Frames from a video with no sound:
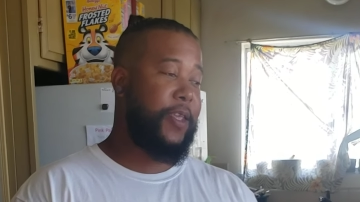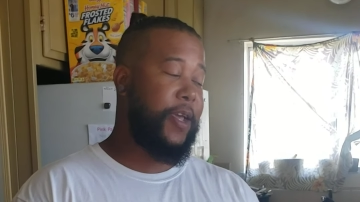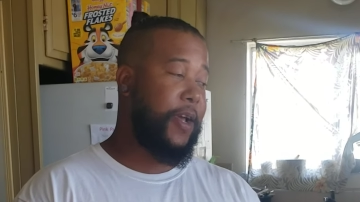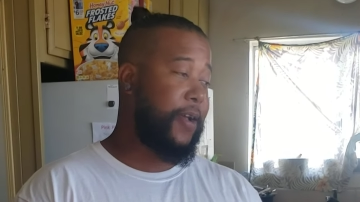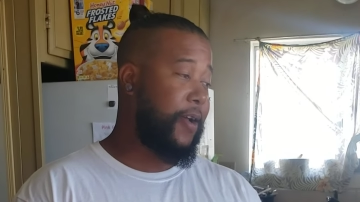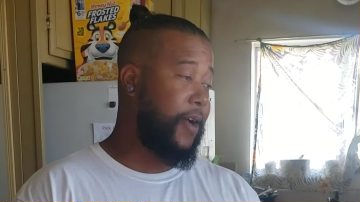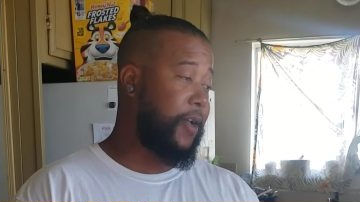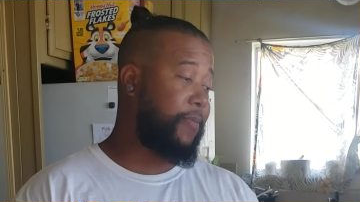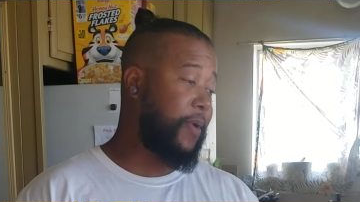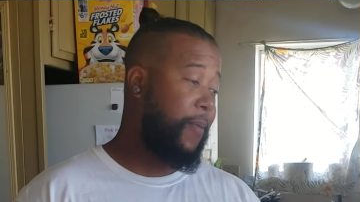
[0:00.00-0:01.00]
Yeah,
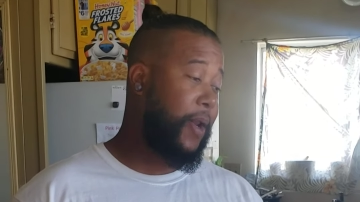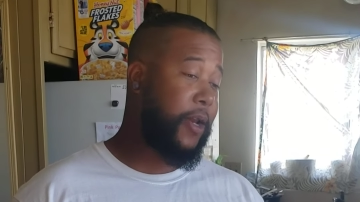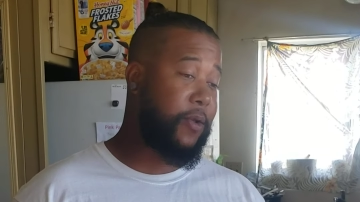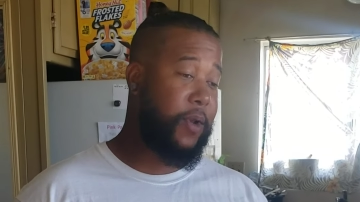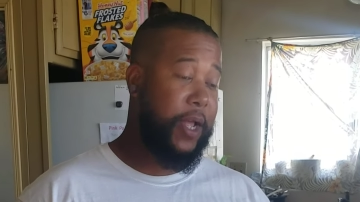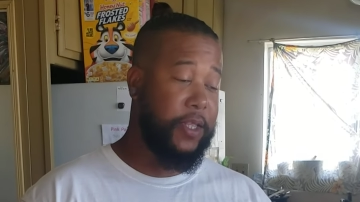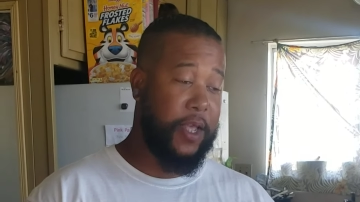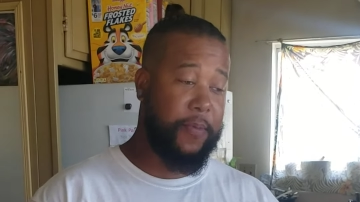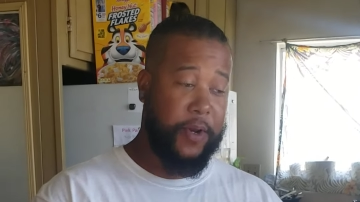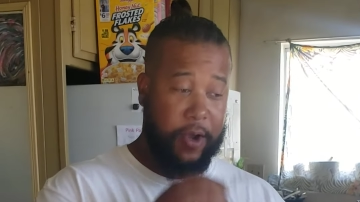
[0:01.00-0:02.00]
I do
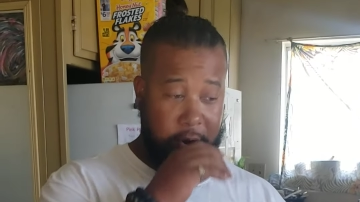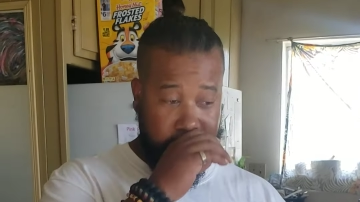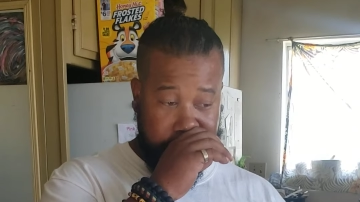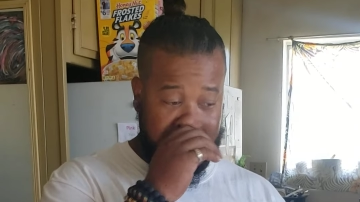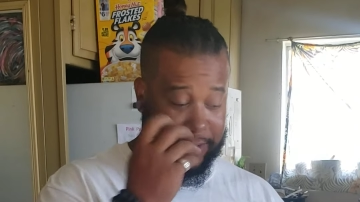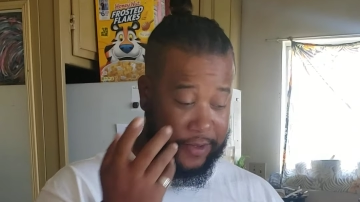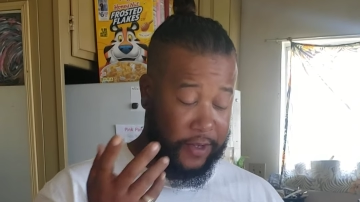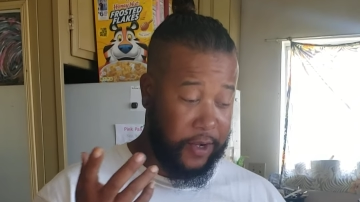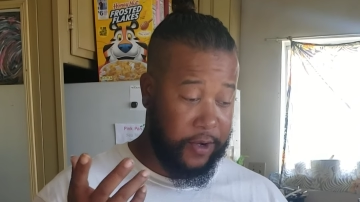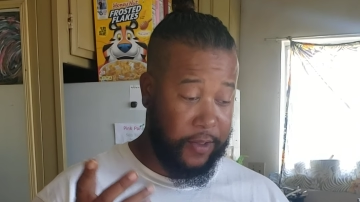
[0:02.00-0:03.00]
landscaping and gardening,
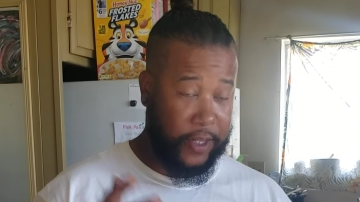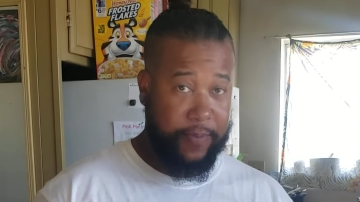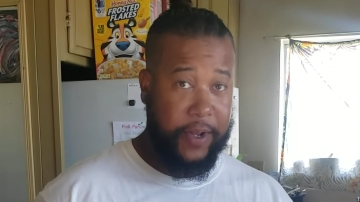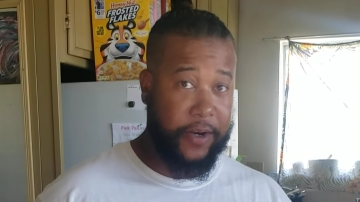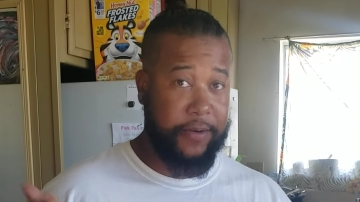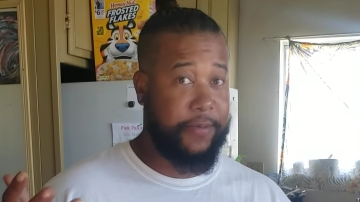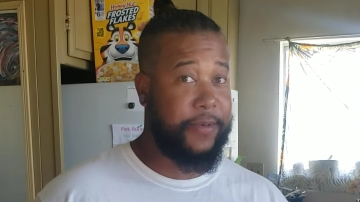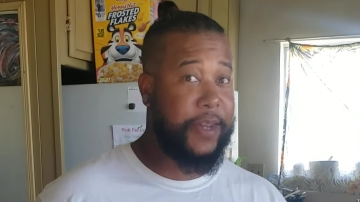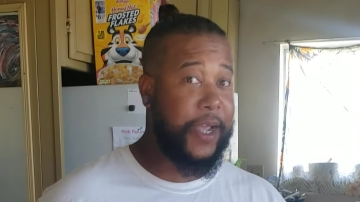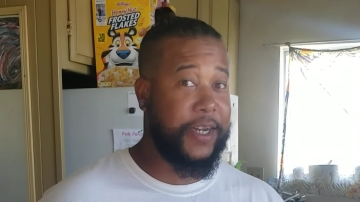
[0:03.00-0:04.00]
so that's my
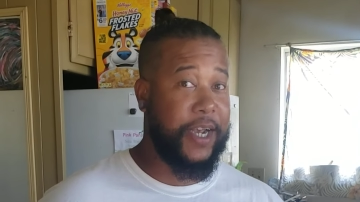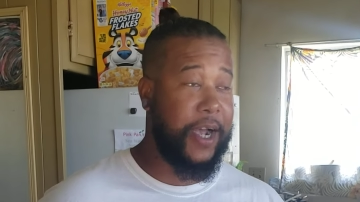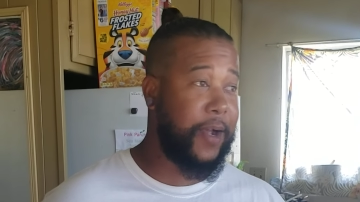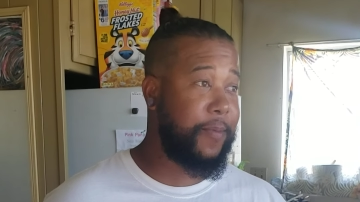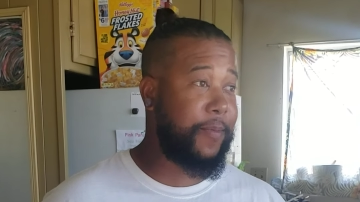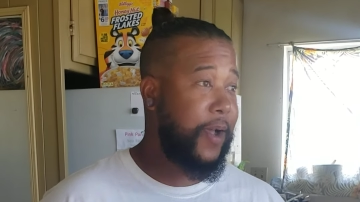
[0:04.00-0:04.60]
day job.